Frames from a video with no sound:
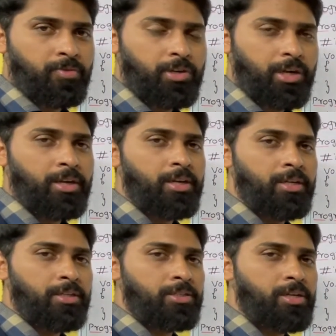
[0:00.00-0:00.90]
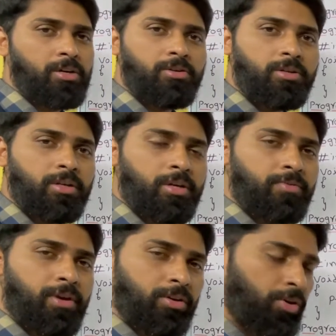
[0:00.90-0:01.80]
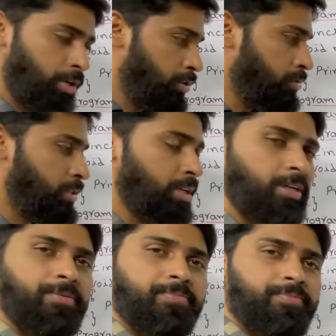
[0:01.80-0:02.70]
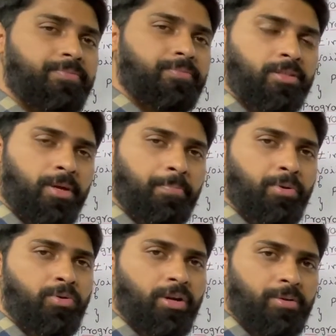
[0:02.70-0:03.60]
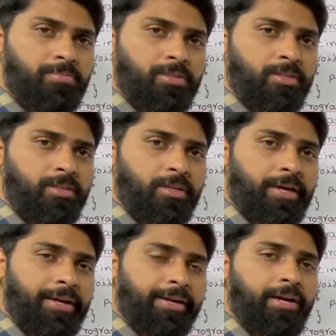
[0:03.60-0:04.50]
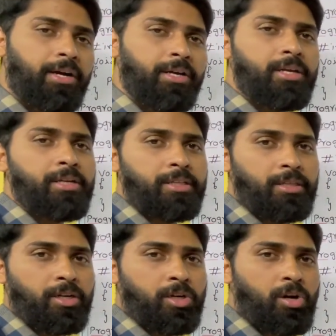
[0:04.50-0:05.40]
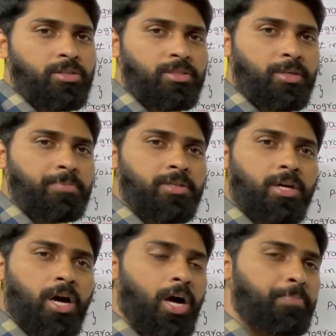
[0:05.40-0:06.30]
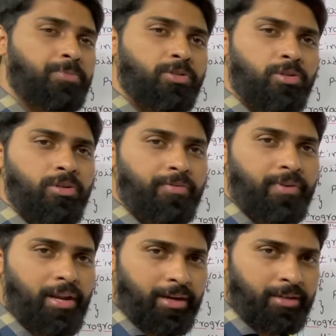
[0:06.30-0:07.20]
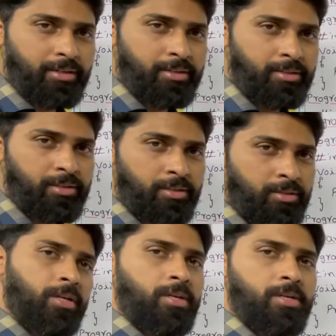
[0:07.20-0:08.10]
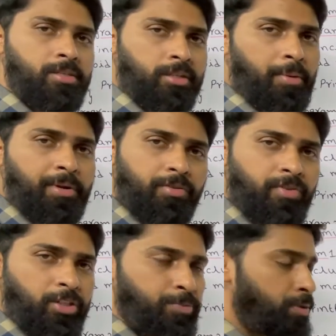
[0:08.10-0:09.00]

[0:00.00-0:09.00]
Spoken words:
Okay, so now we are going to see some programs regarding the concepts up to we learn. So coming to first